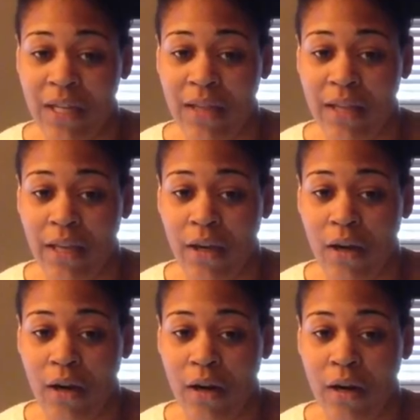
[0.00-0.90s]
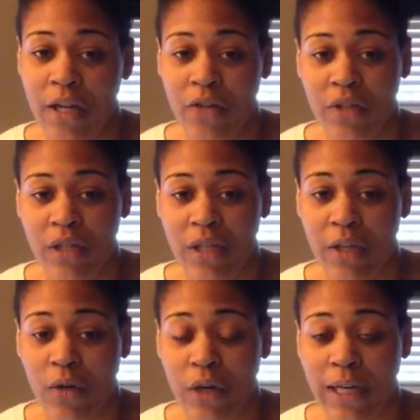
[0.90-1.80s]
that they are interested
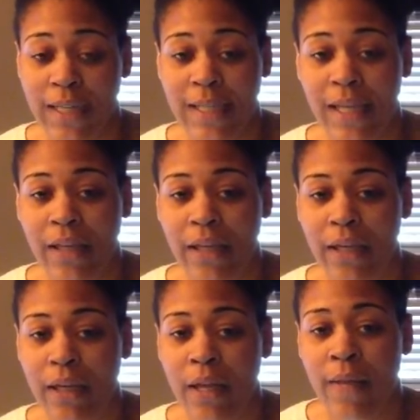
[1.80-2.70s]
in or excel in,